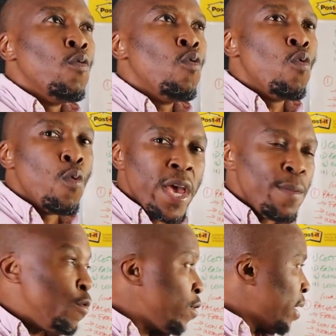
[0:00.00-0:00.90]
way
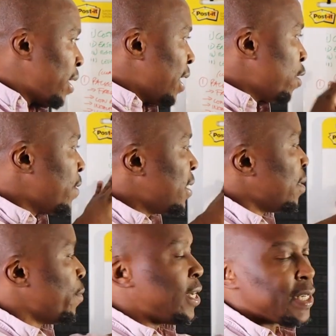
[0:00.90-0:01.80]
more than any of
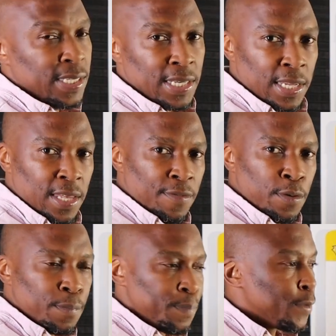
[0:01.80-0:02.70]
these simulators can give
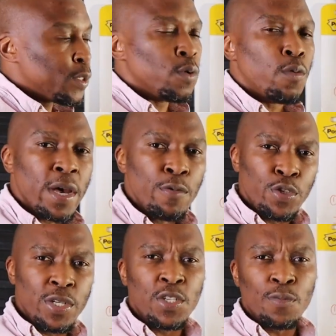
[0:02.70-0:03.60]
you. So why
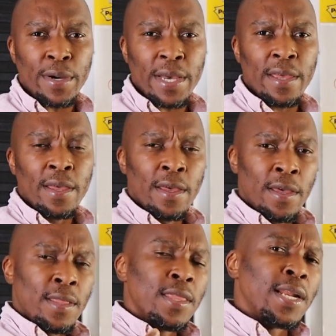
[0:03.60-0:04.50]
would you need to buy
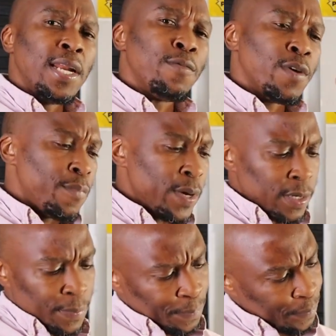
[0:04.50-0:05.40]
the real
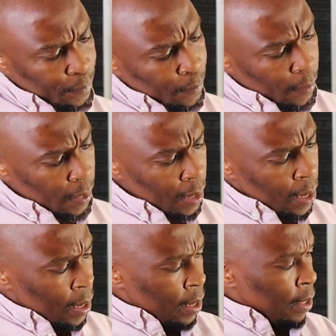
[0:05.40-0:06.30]
equipment?
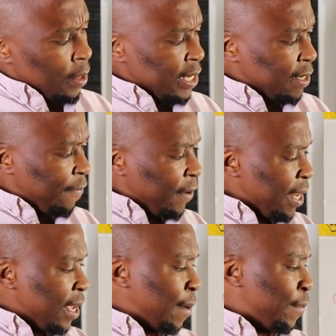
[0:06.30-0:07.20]
There's a
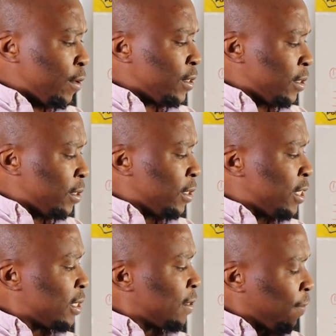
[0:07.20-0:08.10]
feeling about
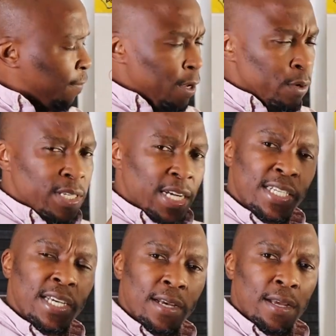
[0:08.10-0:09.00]
just, you know,
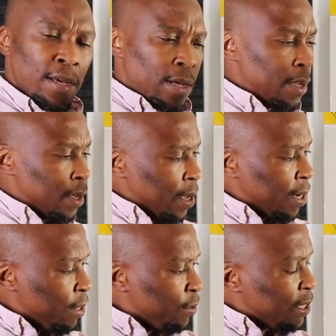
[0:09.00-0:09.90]
touching a
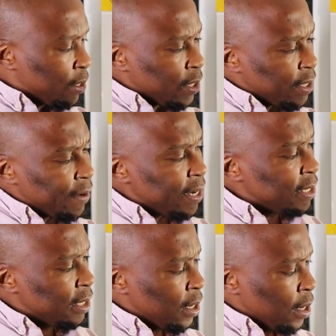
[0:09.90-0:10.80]
real Cisco
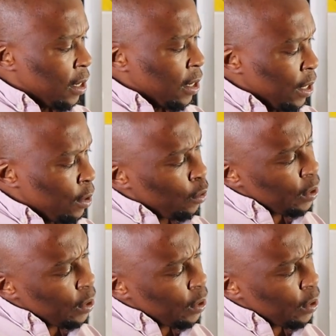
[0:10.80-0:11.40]
device, you know,